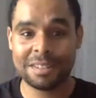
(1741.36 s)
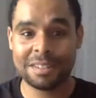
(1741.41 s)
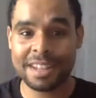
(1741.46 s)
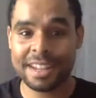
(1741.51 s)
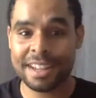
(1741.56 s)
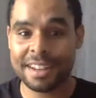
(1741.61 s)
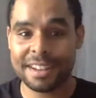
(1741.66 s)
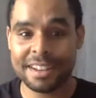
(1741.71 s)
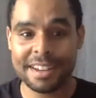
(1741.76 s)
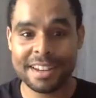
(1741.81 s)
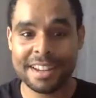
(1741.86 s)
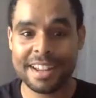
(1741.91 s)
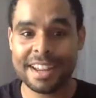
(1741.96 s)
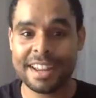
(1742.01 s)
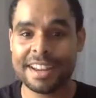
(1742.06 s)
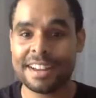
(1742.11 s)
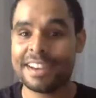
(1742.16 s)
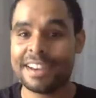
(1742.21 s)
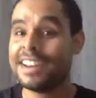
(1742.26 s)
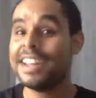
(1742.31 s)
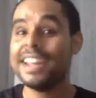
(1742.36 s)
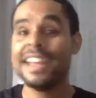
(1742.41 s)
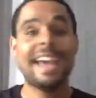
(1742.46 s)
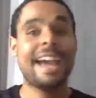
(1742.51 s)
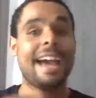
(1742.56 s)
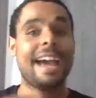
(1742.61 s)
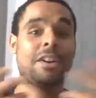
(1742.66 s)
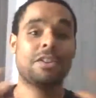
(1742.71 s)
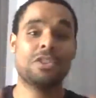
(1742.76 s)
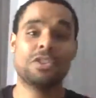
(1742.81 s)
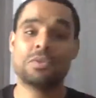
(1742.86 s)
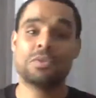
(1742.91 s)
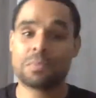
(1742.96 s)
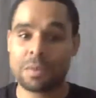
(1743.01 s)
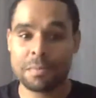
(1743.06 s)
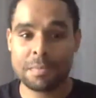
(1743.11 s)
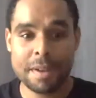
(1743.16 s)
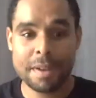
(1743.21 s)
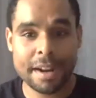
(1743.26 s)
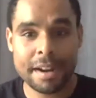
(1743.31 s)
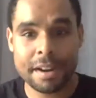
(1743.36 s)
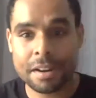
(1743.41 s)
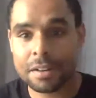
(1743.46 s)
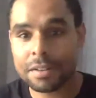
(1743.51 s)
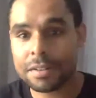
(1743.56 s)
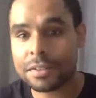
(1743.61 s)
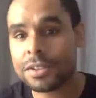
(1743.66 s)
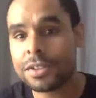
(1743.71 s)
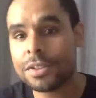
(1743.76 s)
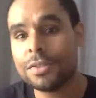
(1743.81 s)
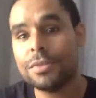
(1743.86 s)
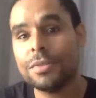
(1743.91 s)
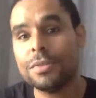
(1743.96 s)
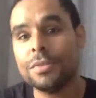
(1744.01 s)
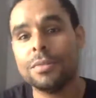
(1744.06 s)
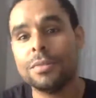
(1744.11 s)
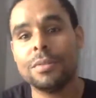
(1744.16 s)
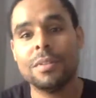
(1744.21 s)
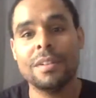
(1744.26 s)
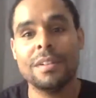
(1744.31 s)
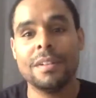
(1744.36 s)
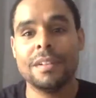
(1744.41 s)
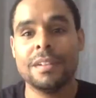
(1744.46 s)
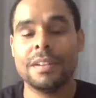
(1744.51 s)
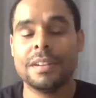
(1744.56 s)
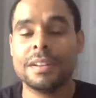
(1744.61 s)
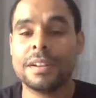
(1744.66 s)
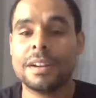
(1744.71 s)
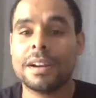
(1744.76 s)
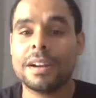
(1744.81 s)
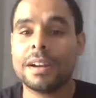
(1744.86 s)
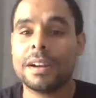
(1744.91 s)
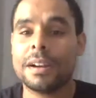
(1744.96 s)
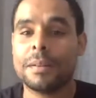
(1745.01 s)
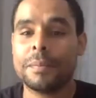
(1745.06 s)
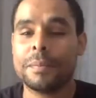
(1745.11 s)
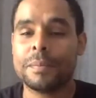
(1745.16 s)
and and how you prepare to um,